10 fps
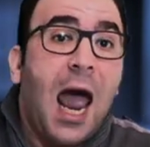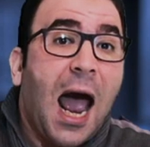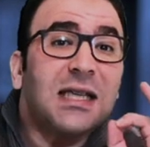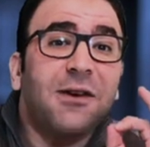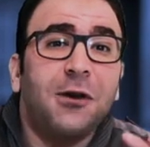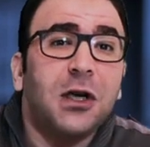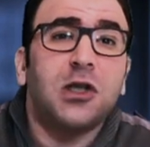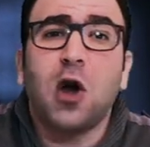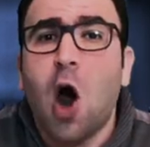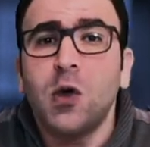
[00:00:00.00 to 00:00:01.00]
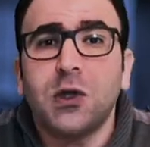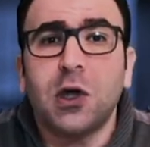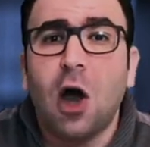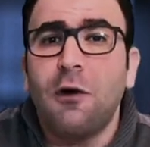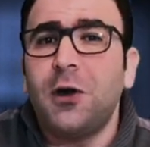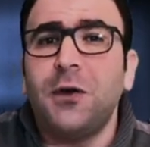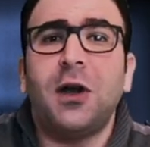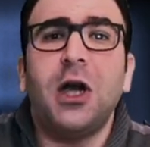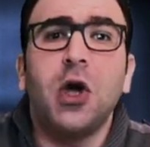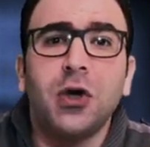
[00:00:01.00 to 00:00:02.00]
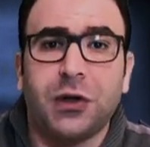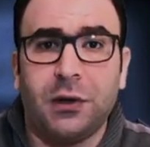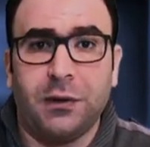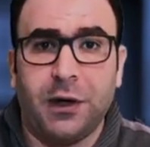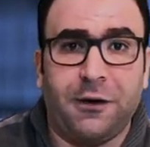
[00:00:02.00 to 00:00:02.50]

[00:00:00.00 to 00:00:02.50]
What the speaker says: As a first consul of revolutionary